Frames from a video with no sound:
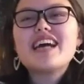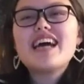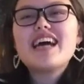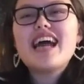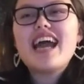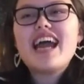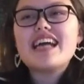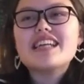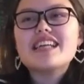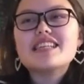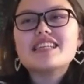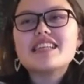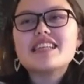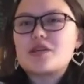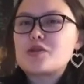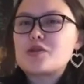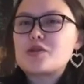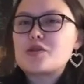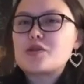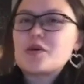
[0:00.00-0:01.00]
And yeah,
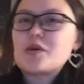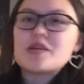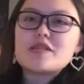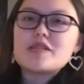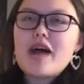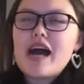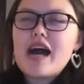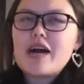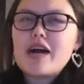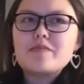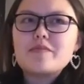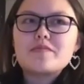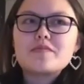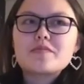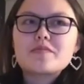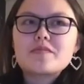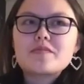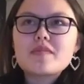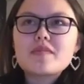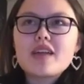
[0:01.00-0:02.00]
joined about,
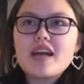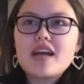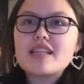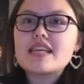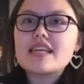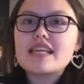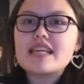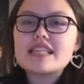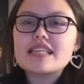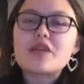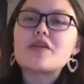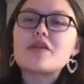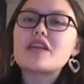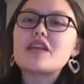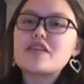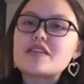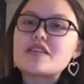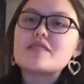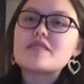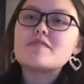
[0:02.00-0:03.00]
I'd say 10 or
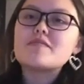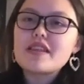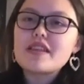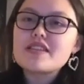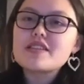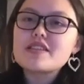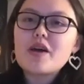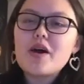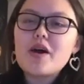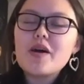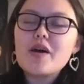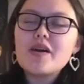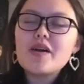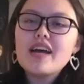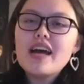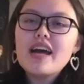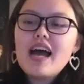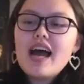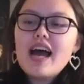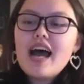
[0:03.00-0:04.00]
11 months ago.
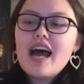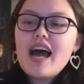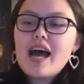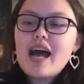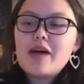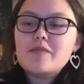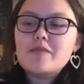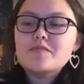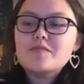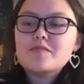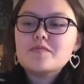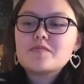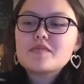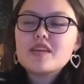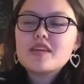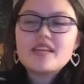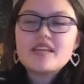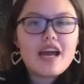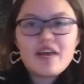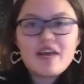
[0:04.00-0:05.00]
And
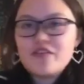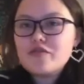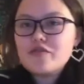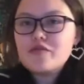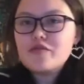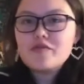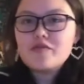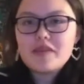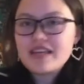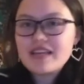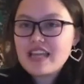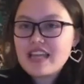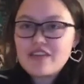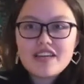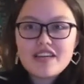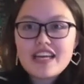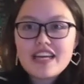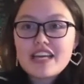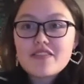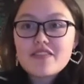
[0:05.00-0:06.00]
yeah, have been
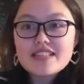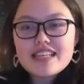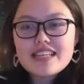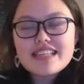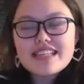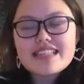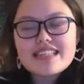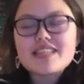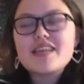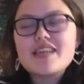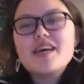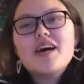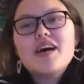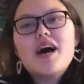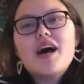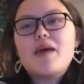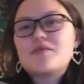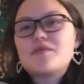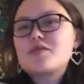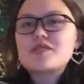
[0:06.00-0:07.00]
loving it ever since.
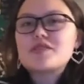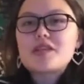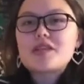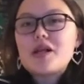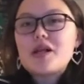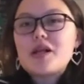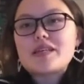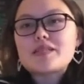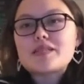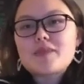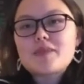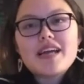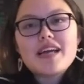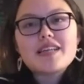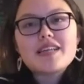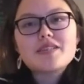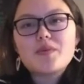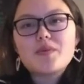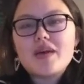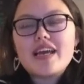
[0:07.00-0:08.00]
So as Chlöe
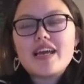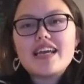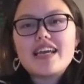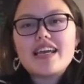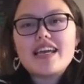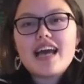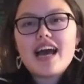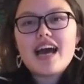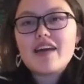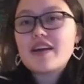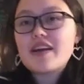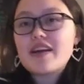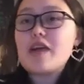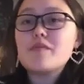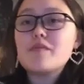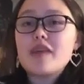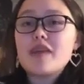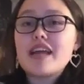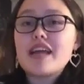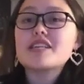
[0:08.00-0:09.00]
explained, we are a
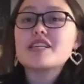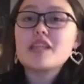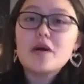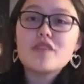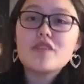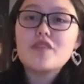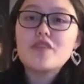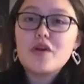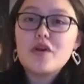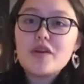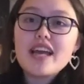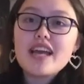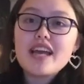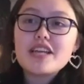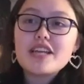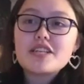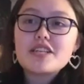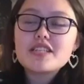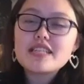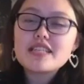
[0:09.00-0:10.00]
campaign to lower the voting
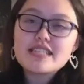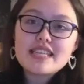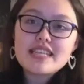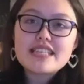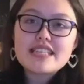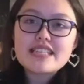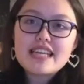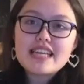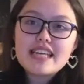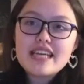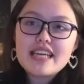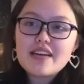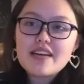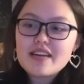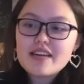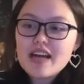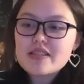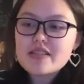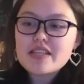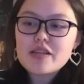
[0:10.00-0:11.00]
age to 16 here in
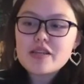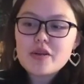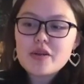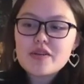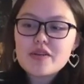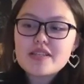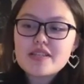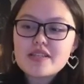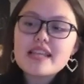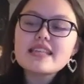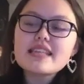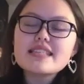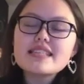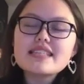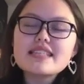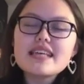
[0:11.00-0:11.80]
Aotearoa, New Zealand.